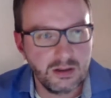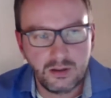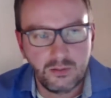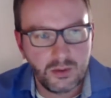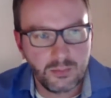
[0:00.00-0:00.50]

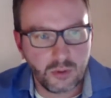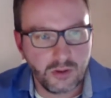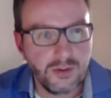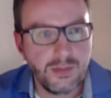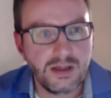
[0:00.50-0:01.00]
a
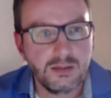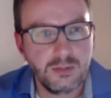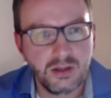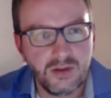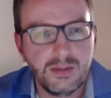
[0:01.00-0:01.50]
broad family, a
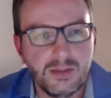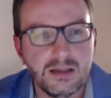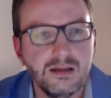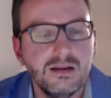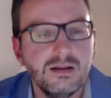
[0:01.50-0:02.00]
big family.